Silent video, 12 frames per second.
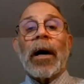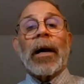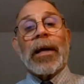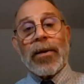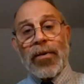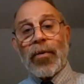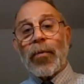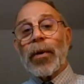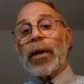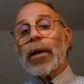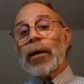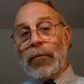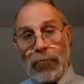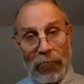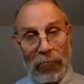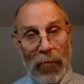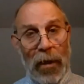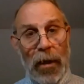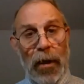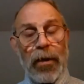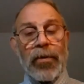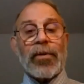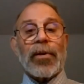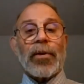History
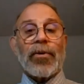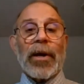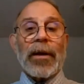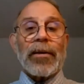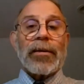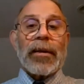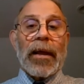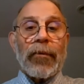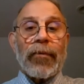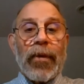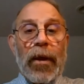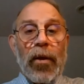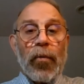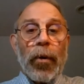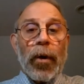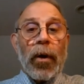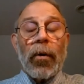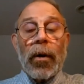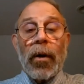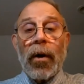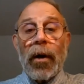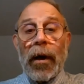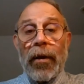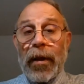suggests that if things were to go
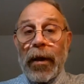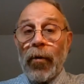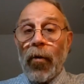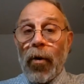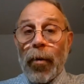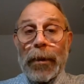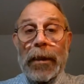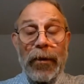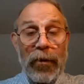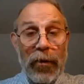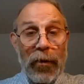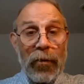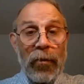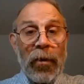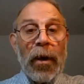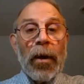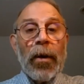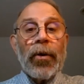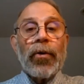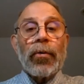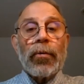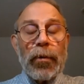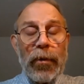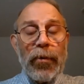along as they normally do,
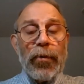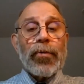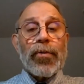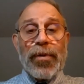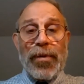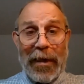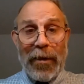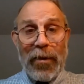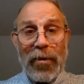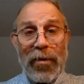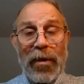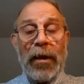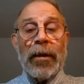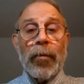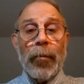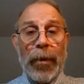you lose seats in the